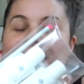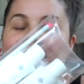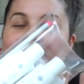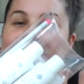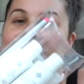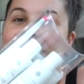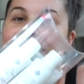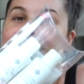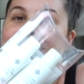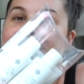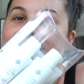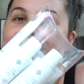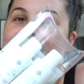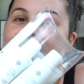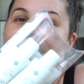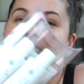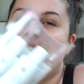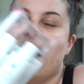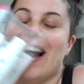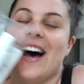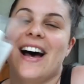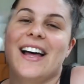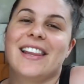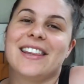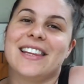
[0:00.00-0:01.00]
these
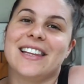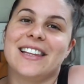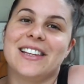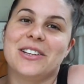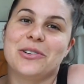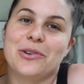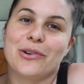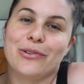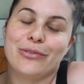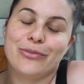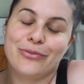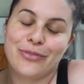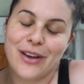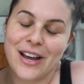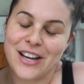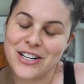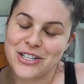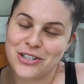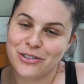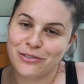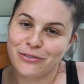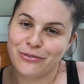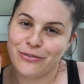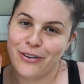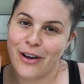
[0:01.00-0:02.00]
are the little
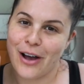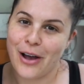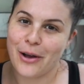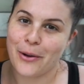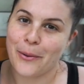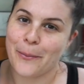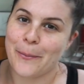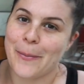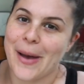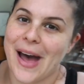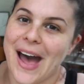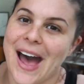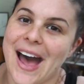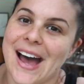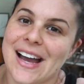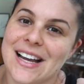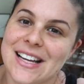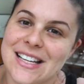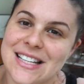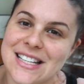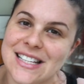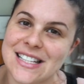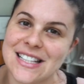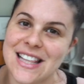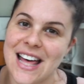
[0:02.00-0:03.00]
Fashionphile
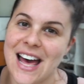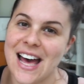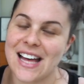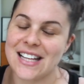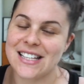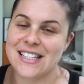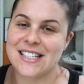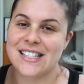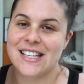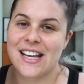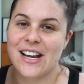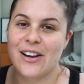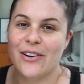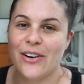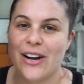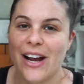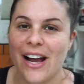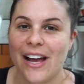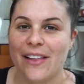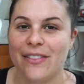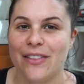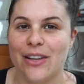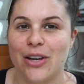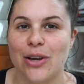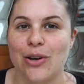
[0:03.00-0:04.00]
packs that Sarah
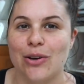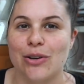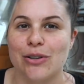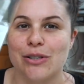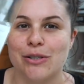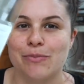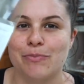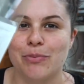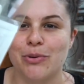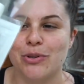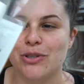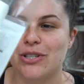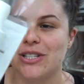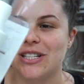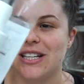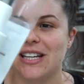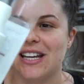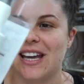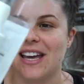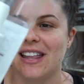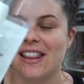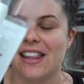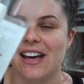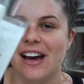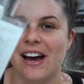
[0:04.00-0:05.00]
and the girls put
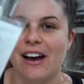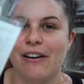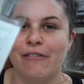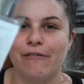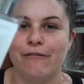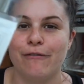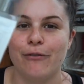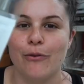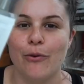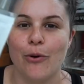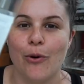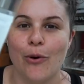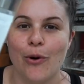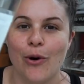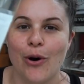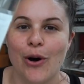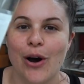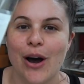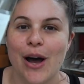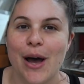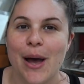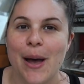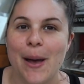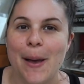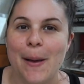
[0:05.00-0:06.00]
together
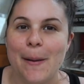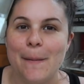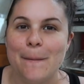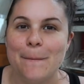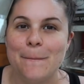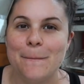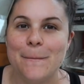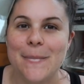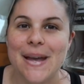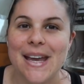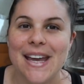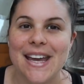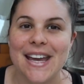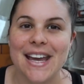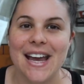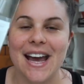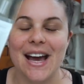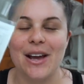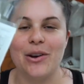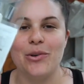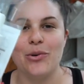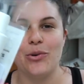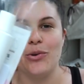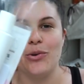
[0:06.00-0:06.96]
for me and